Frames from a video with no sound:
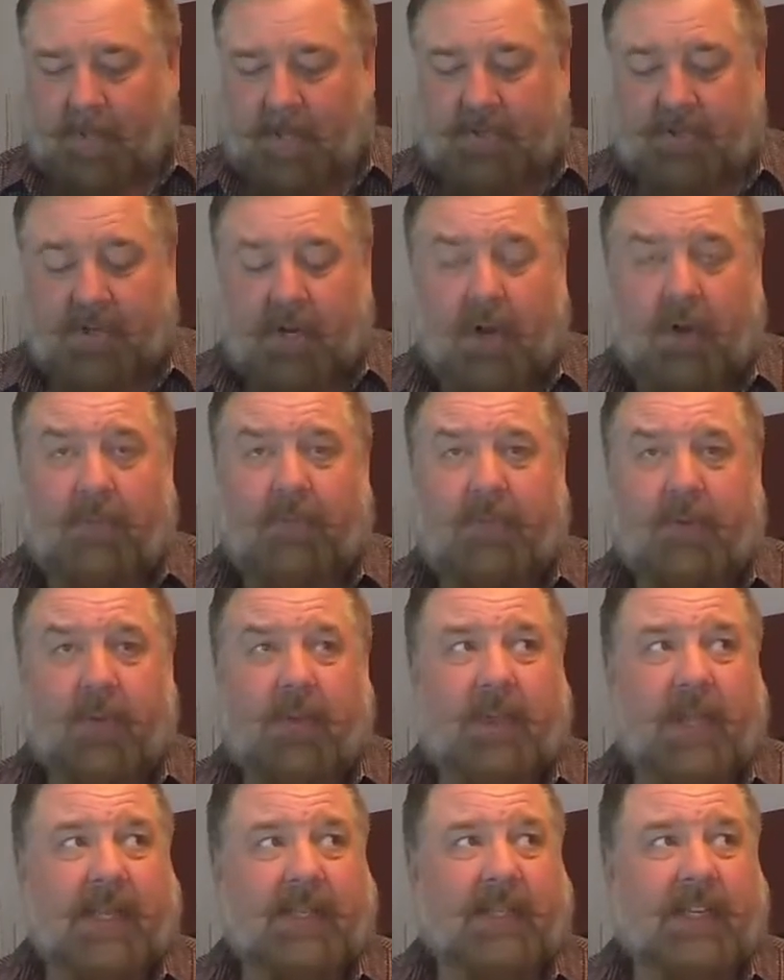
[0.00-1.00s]
So, a few
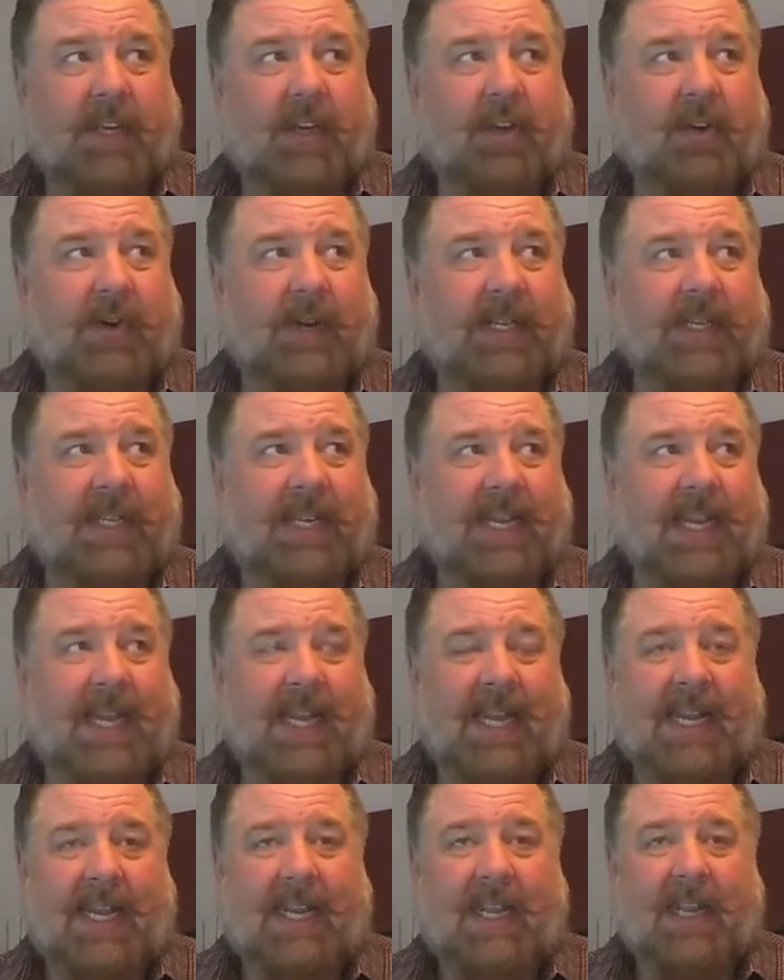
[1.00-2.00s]
things that you're going to
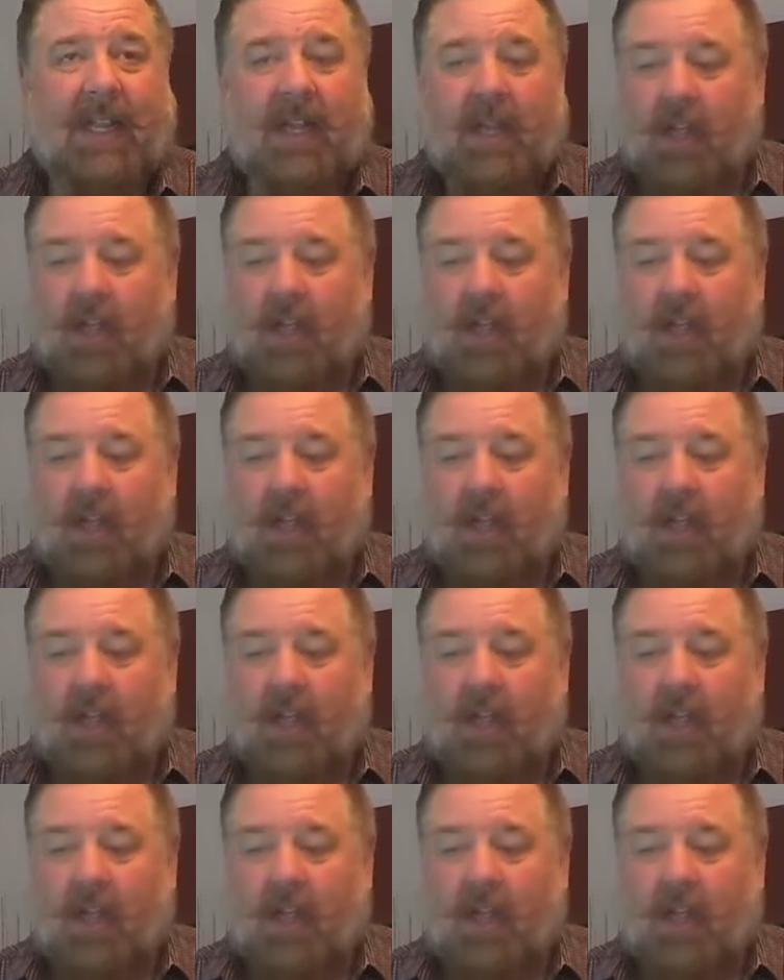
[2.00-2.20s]
need